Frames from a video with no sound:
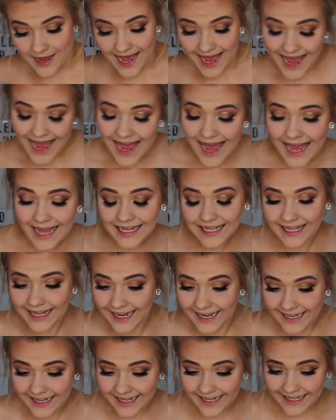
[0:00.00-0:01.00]

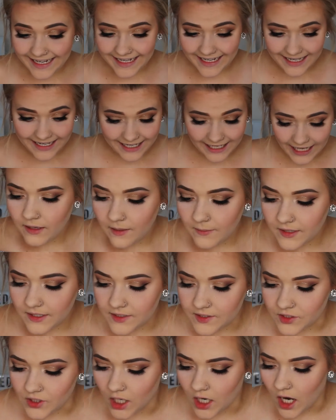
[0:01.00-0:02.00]
highlighting. I'm gonna
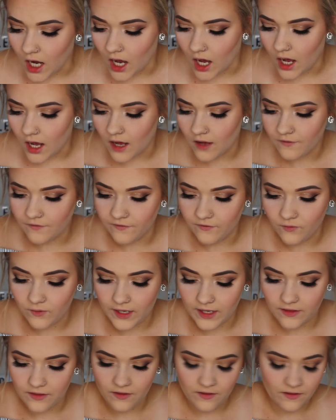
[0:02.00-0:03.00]
start off with